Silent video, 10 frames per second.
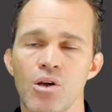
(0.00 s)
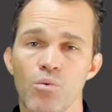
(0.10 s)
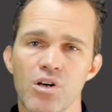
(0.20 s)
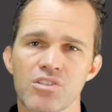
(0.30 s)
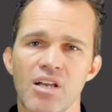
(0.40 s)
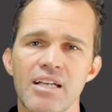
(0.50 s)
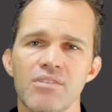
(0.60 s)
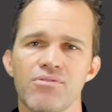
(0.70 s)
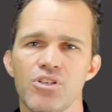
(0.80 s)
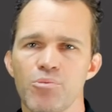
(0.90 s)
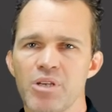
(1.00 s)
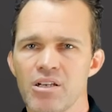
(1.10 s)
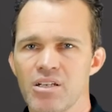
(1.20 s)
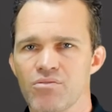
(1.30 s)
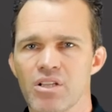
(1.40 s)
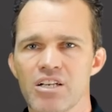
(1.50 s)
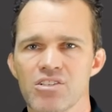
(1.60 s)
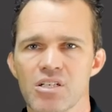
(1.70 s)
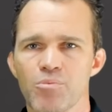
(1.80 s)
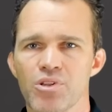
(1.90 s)
We're excited for you to be in
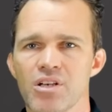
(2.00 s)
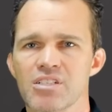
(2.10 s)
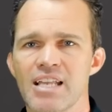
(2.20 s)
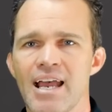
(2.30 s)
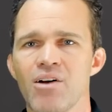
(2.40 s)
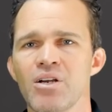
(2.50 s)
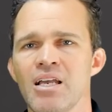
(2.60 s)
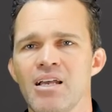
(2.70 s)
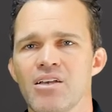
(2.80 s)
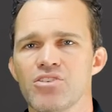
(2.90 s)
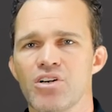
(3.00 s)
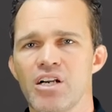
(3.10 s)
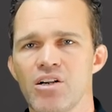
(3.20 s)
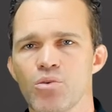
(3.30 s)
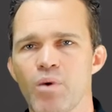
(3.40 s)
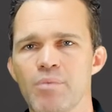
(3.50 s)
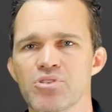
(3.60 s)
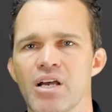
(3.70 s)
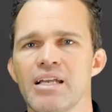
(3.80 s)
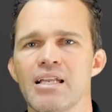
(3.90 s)
relationship with us now as you're here on the
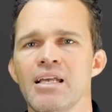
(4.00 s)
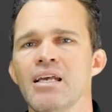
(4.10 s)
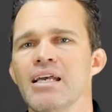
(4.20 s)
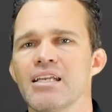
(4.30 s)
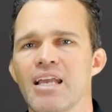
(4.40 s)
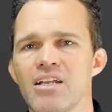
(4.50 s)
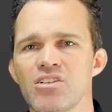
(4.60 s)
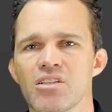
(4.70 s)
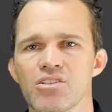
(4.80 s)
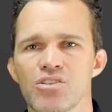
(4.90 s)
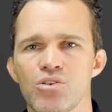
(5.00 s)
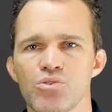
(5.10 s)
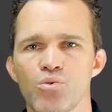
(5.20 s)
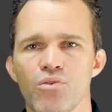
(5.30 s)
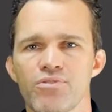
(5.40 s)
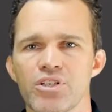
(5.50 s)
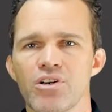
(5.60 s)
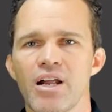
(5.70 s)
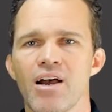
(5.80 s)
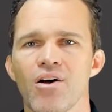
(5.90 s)
website, engaging this new tool for
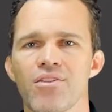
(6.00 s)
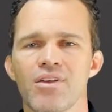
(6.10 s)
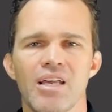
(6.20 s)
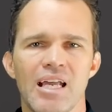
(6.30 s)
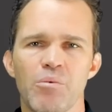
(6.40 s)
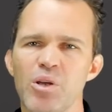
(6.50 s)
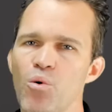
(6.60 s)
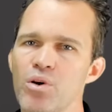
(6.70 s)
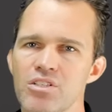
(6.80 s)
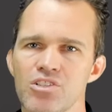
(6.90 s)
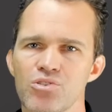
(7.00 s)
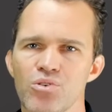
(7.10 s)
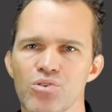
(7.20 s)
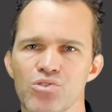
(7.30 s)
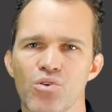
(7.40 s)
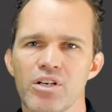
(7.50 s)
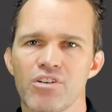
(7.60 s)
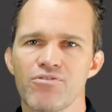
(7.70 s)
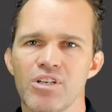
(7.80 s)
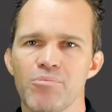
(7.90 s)
your health, and we always enjoy
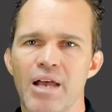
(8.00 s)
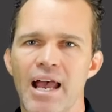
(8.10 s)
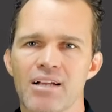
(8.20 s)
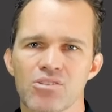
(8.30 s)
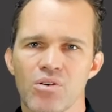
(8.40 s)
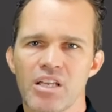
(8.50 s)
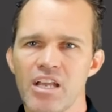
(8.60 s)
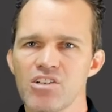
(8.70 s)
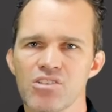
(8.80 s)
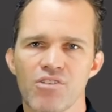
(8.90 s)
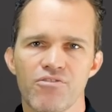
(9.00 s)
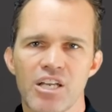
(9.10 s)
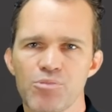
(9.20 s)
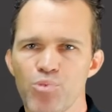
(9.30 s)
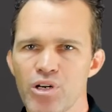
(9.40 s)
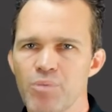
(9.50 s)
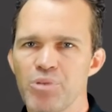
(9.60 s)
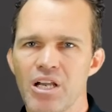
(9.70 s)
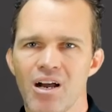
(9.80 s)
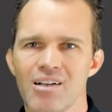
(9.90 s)
your feedback. So engage us on Facebook and
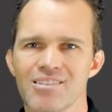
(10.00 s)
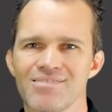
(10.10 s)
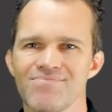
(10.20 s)
beyond.